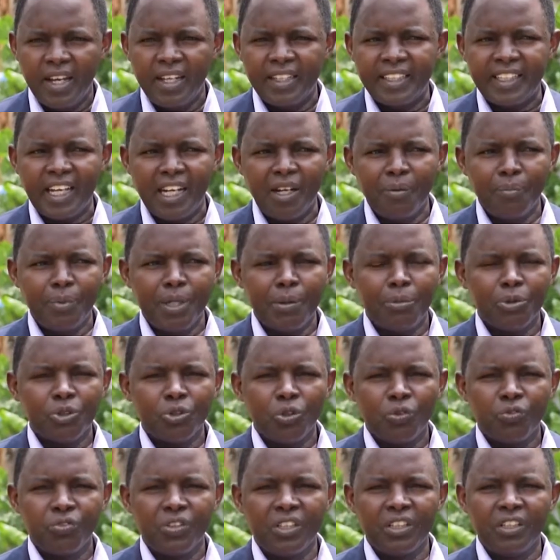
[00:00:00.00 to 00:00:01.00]
It can be able
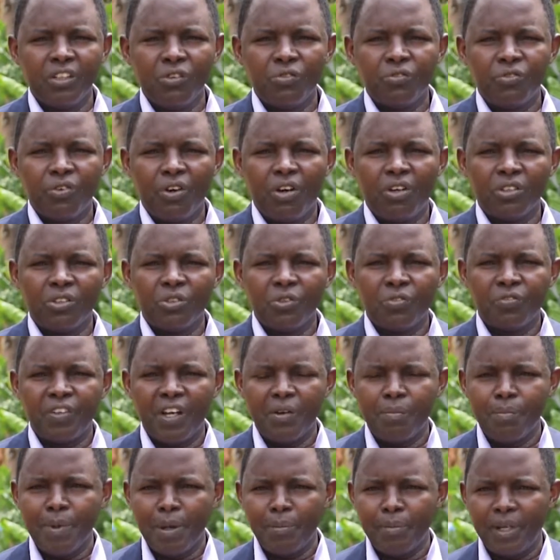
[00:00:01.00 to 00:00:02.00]
to feed 4 to
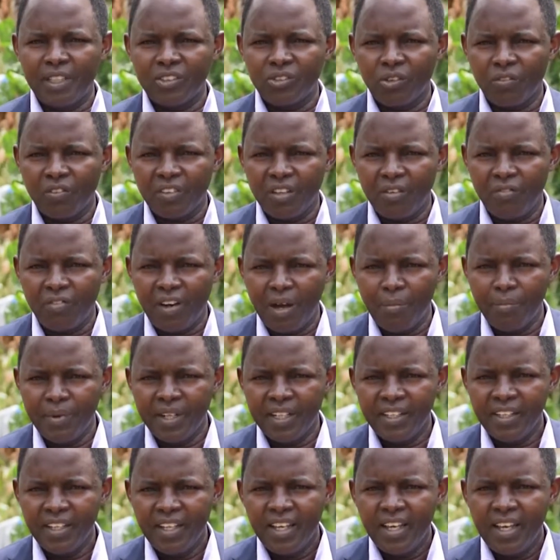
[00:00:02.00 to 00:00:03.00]
5 members of the
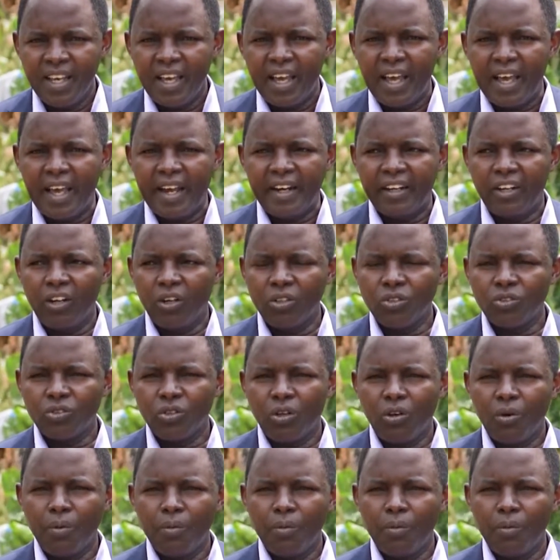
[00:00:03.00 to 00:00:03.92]
family, and also